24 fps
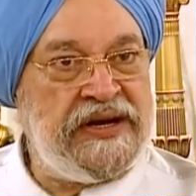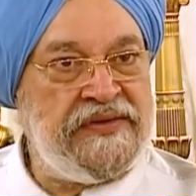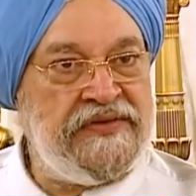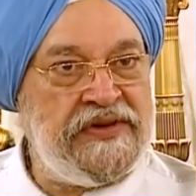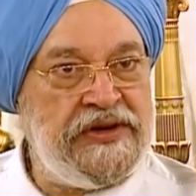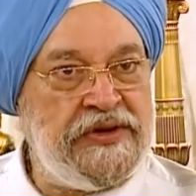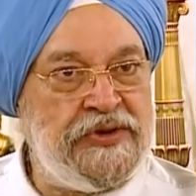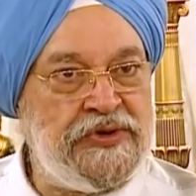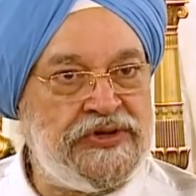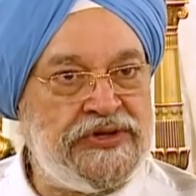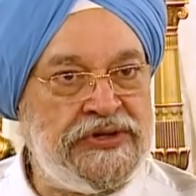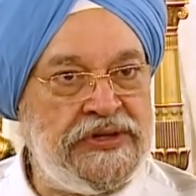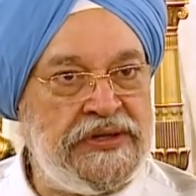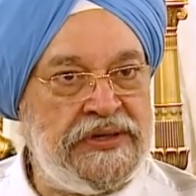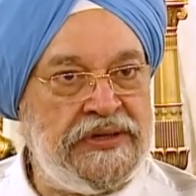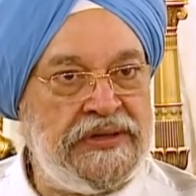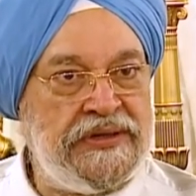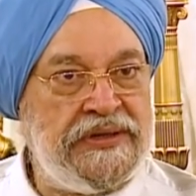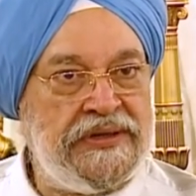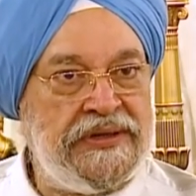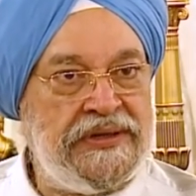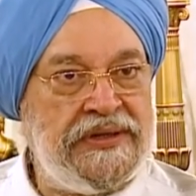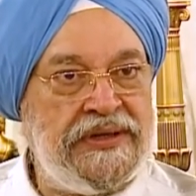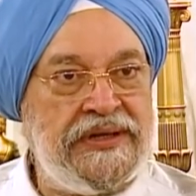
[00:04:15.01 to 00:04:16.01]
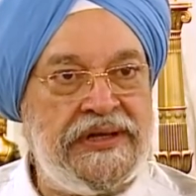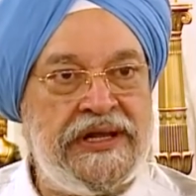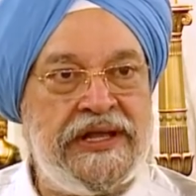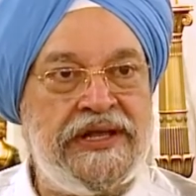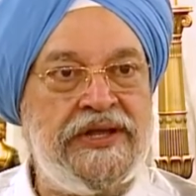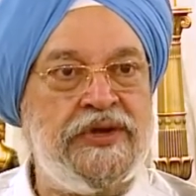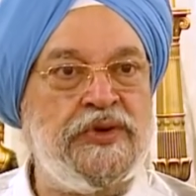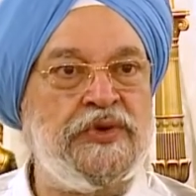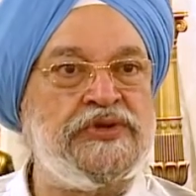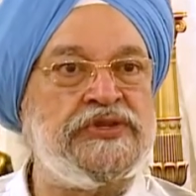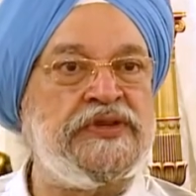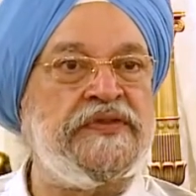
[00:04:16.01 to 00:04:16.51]
revolution, the
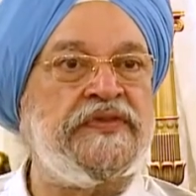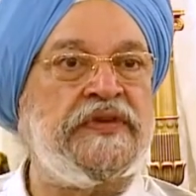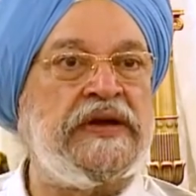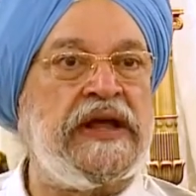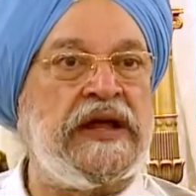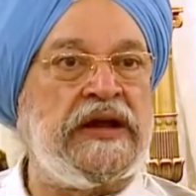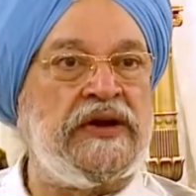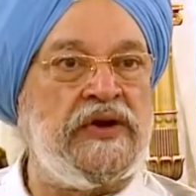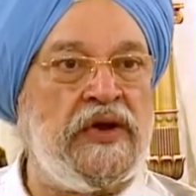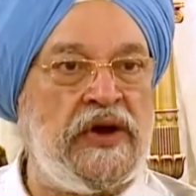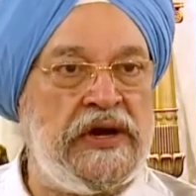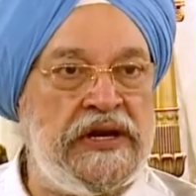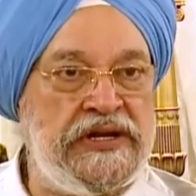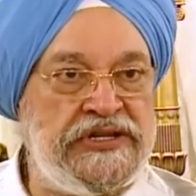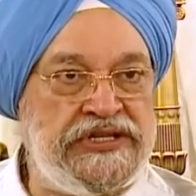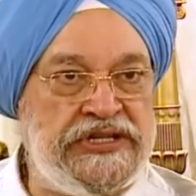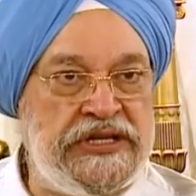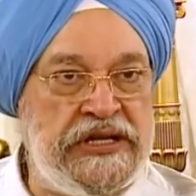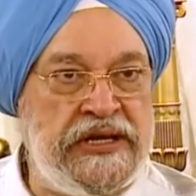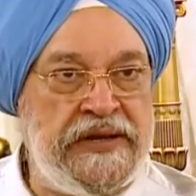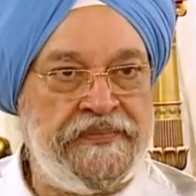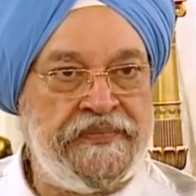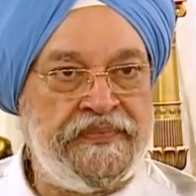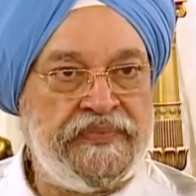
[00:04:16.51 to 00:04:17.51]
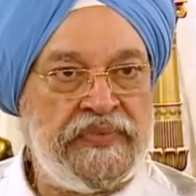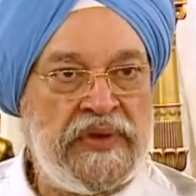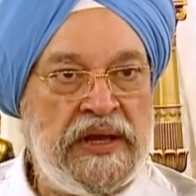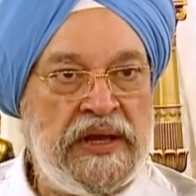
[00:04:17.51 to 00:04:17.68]
use of technology